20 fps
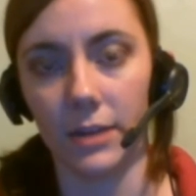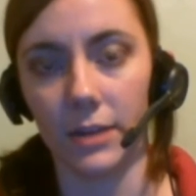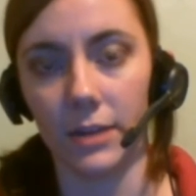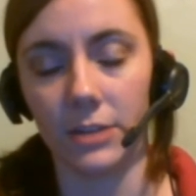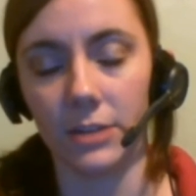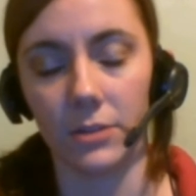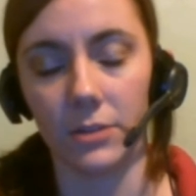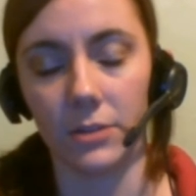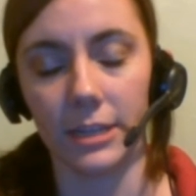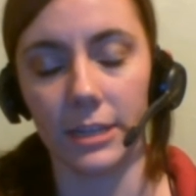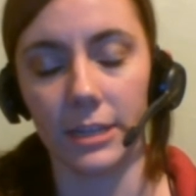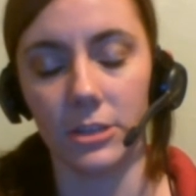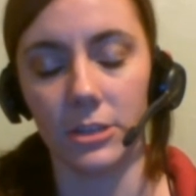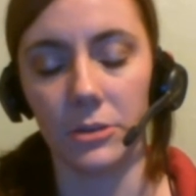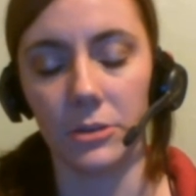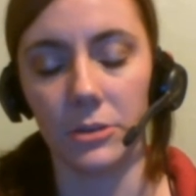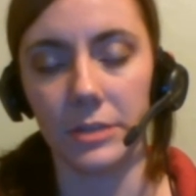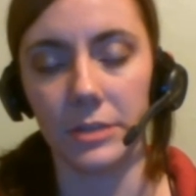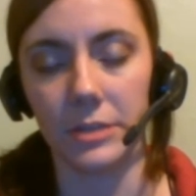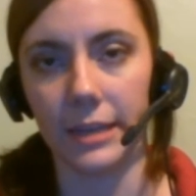I don't like to
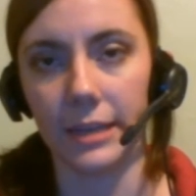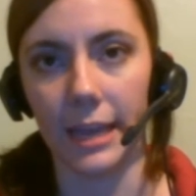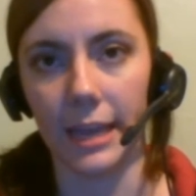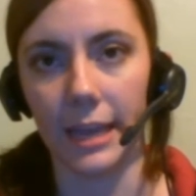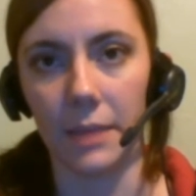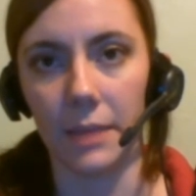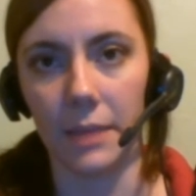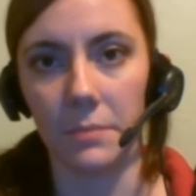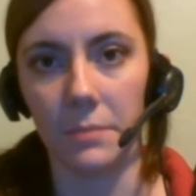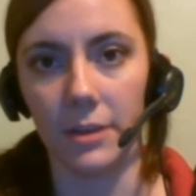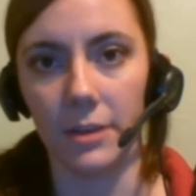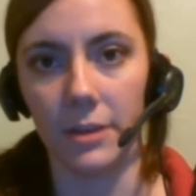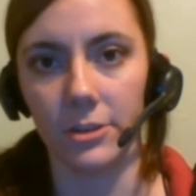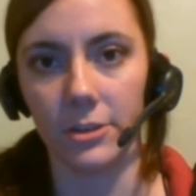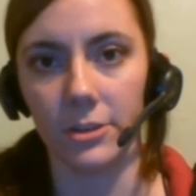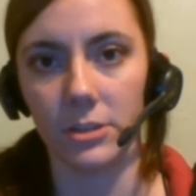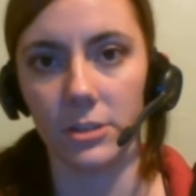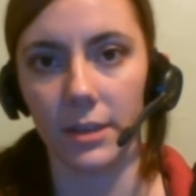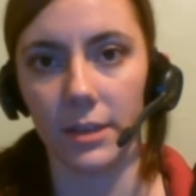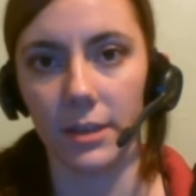use in-game
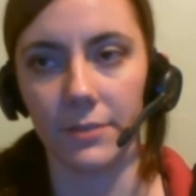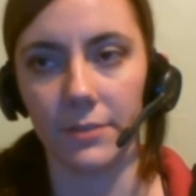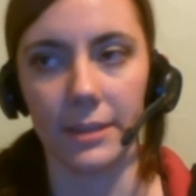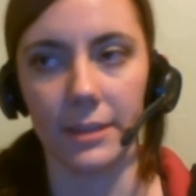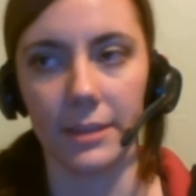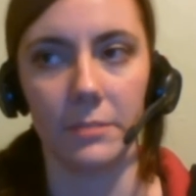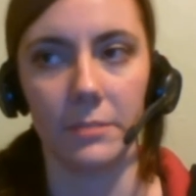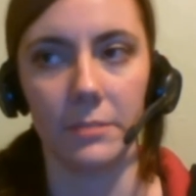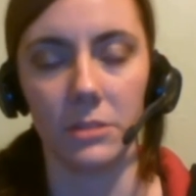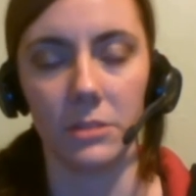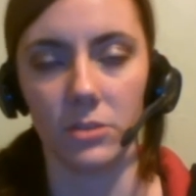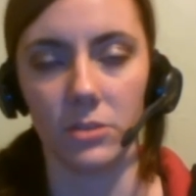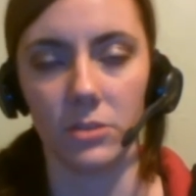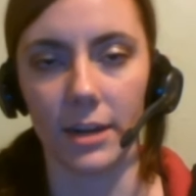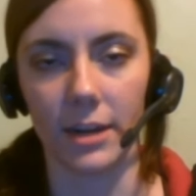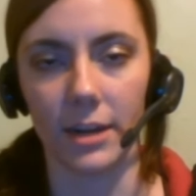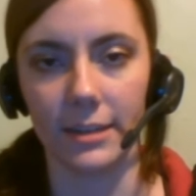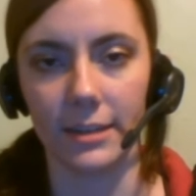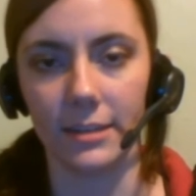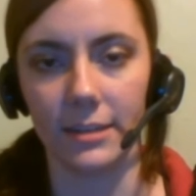meters. I find them
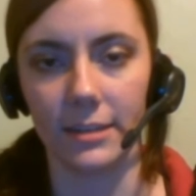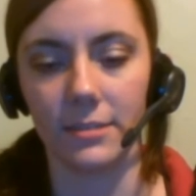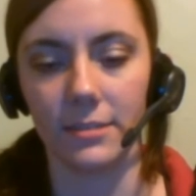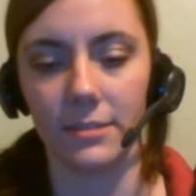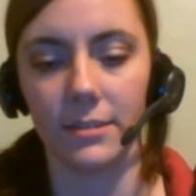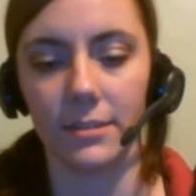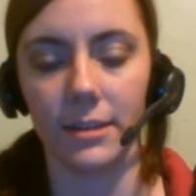distracting.